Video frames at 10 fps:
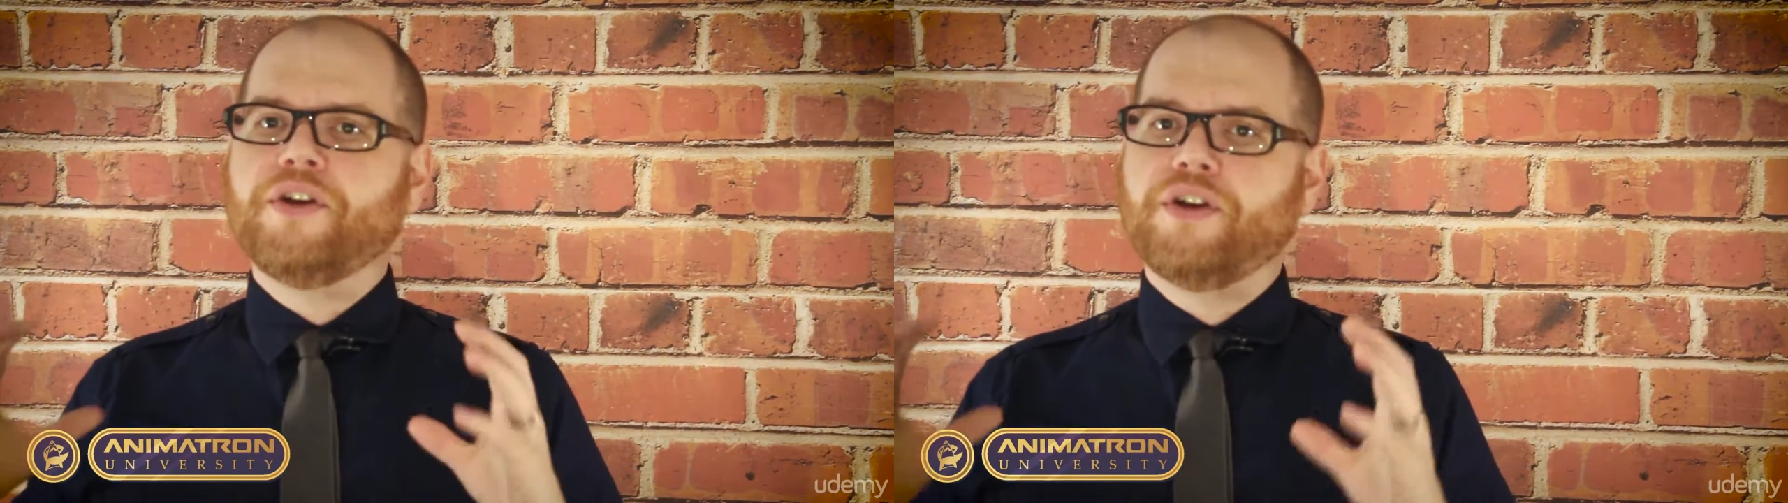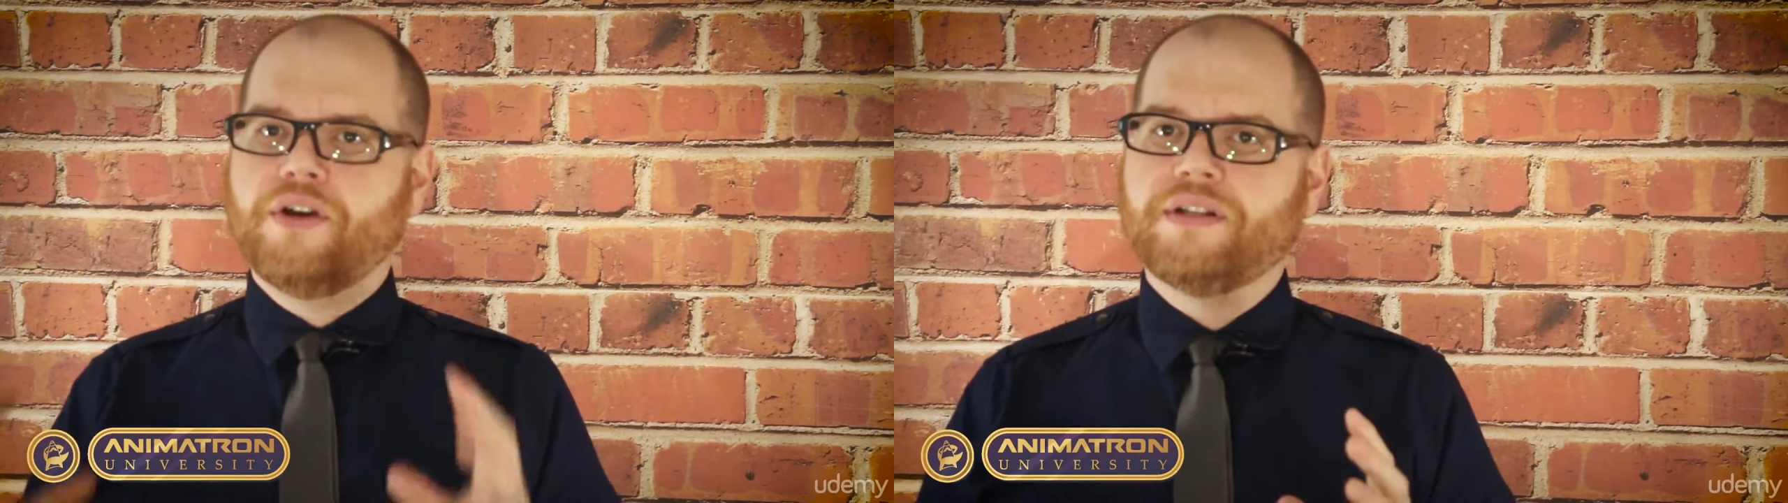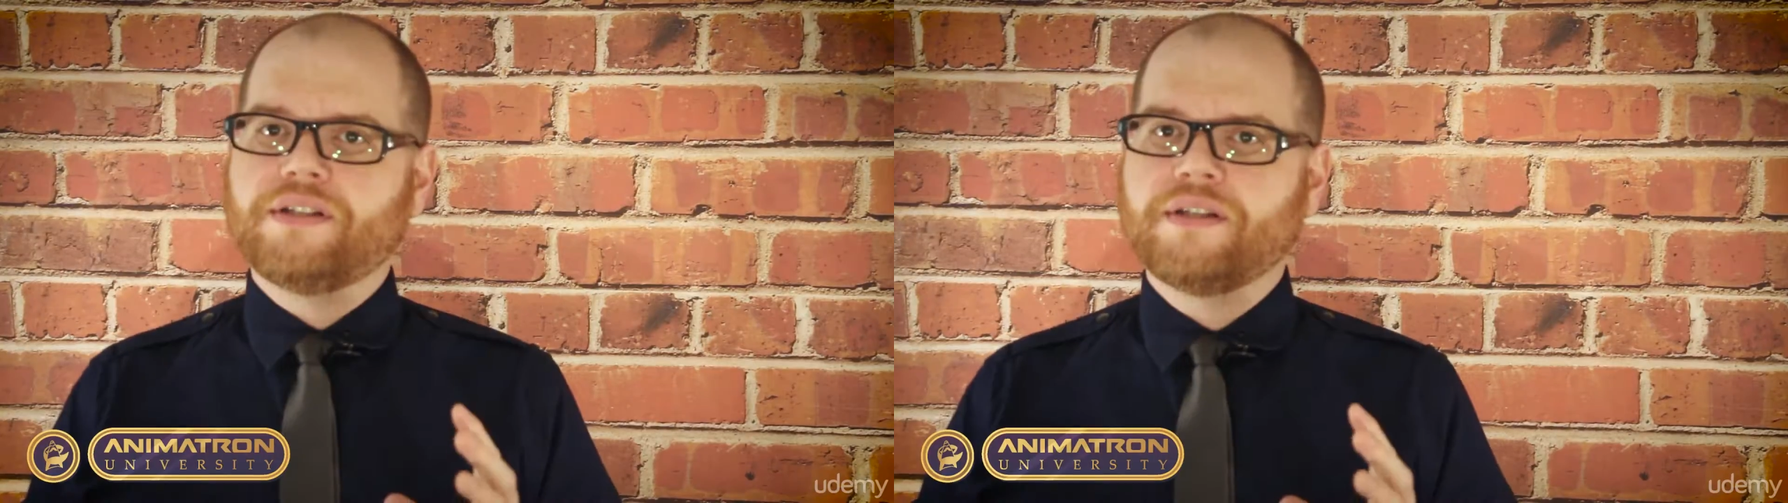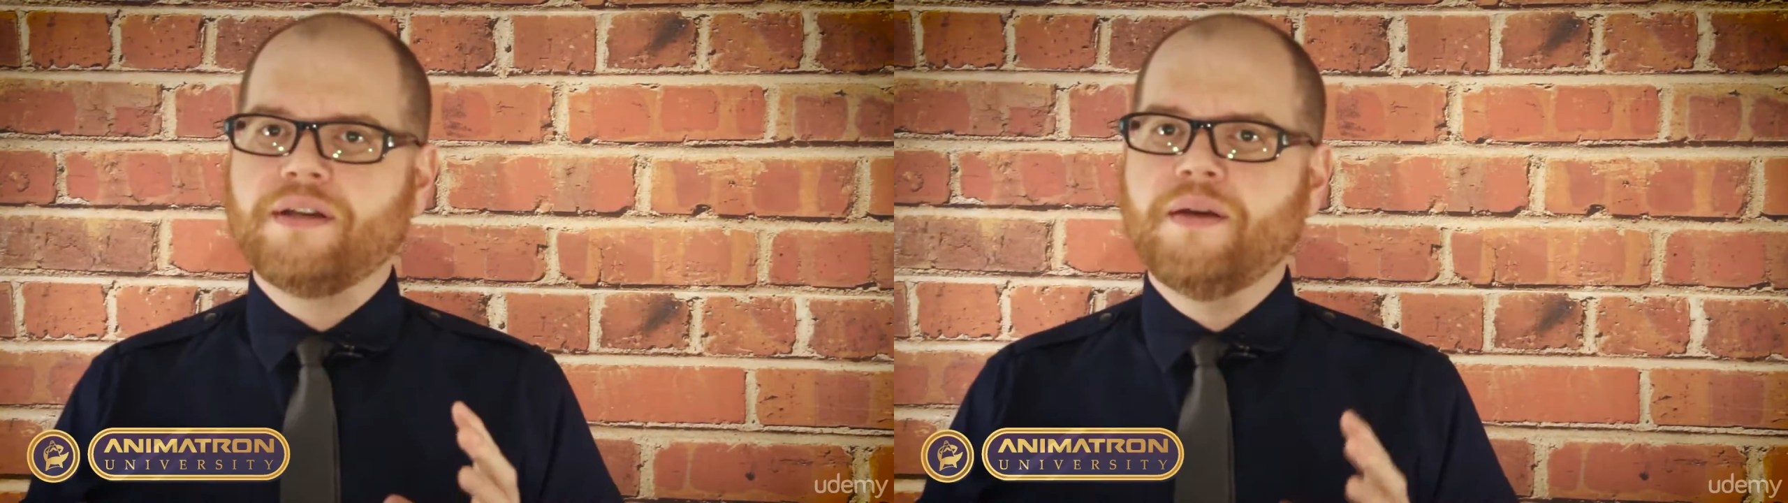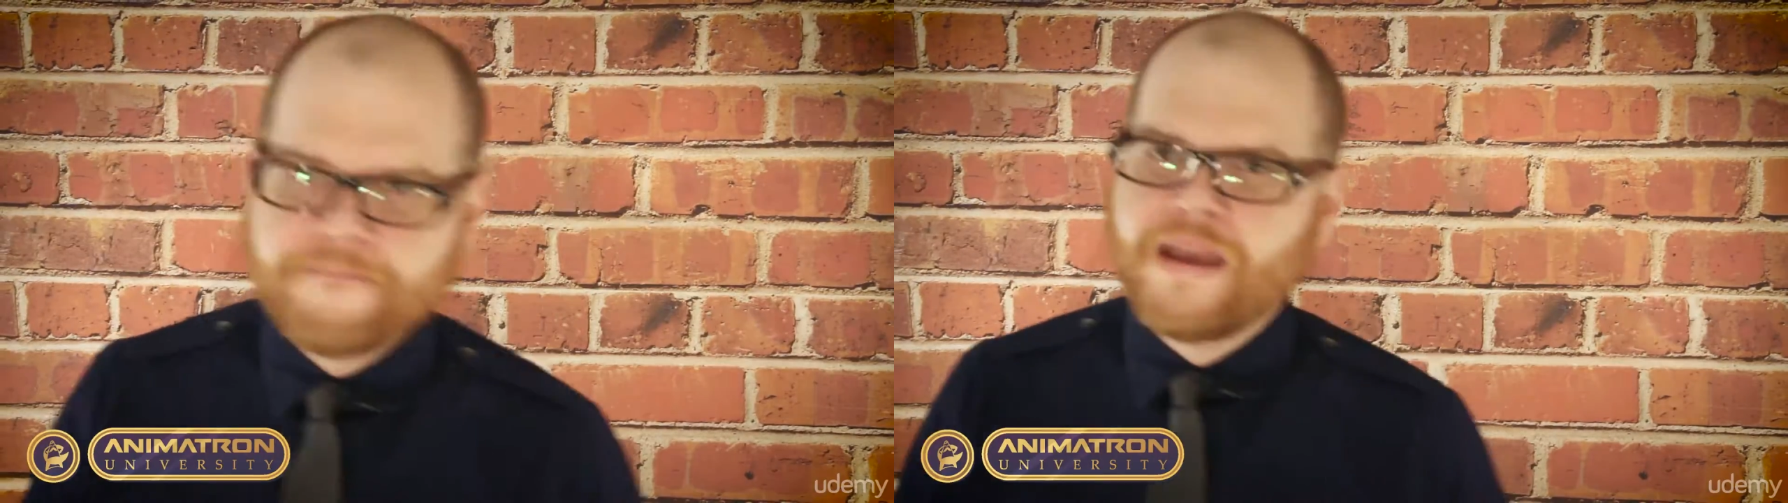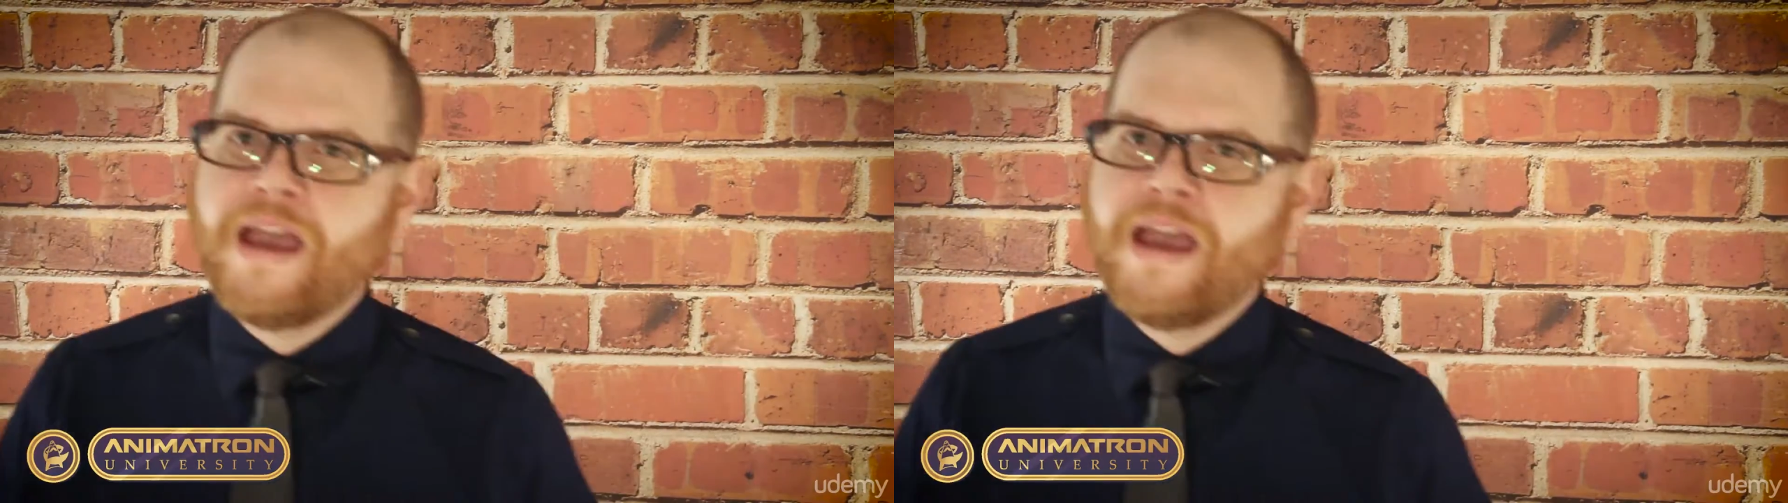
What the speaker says: on the goods.